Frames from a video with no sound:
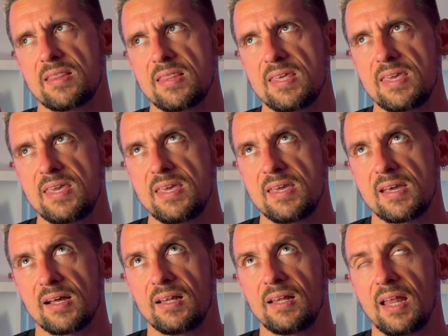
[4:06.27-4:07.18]
the
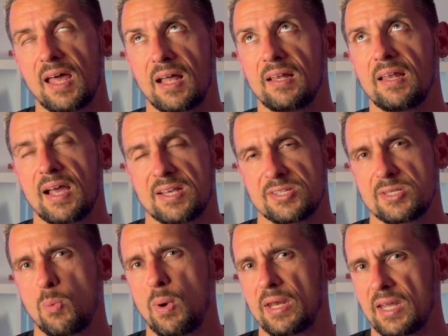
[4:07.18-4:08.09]

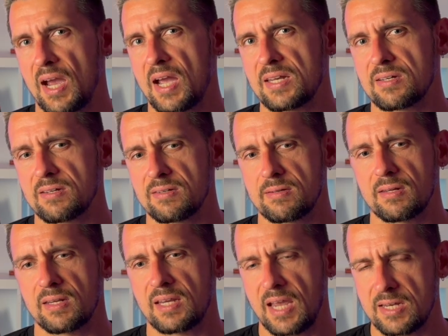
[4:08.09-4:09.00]
last 100
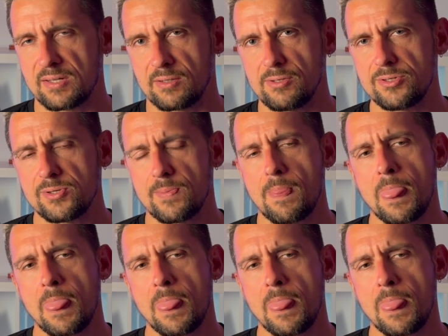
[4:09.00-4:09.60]
candles